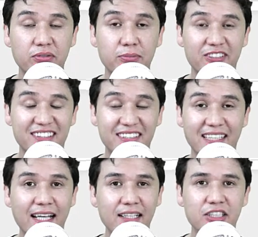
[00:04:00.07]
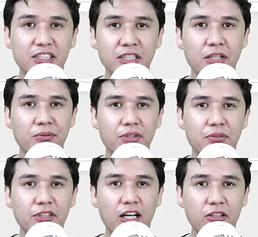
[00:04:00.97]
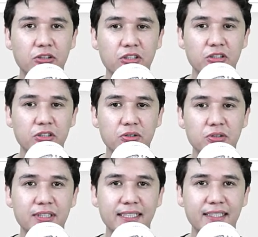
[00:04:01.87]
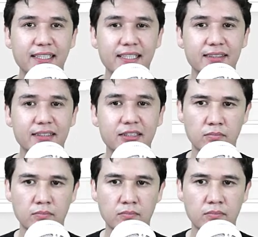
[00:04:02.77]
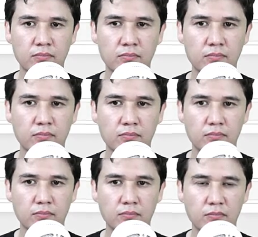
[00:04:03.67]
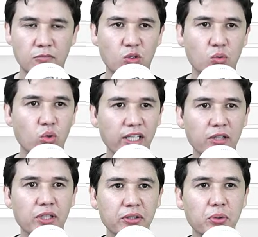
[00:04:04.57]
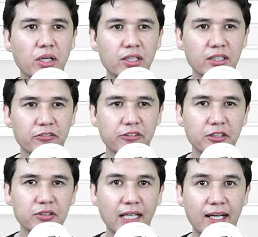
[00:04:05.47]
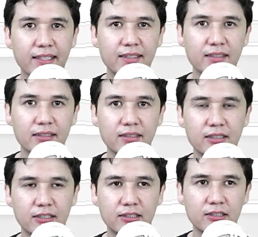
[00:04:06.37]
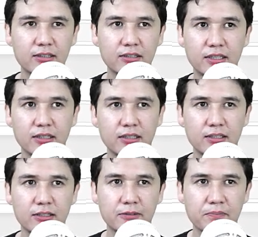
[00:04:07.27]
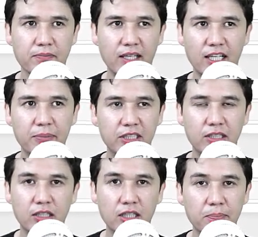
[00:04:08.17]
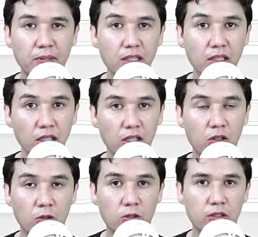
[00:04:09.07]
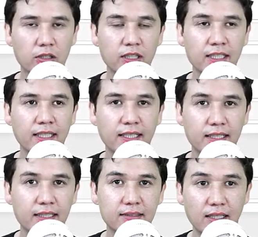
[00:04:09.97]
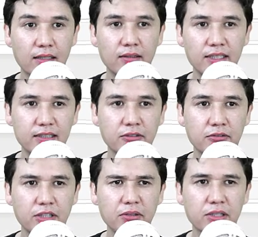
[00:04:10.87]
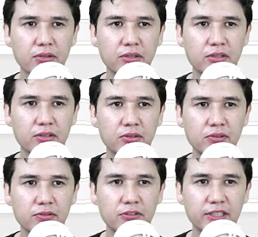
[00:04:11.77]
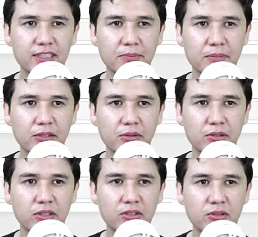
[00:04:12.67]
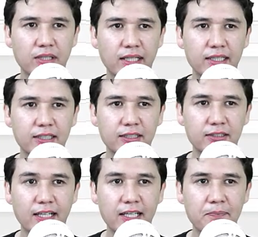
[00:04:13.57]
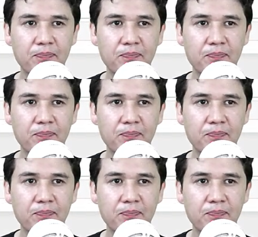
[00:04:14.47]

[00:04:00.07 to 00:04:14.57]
functionality where we are going to use in the list. Whenever you are confused, either the element are tuple or it is a list, what you are going to do, for example, you are going to write type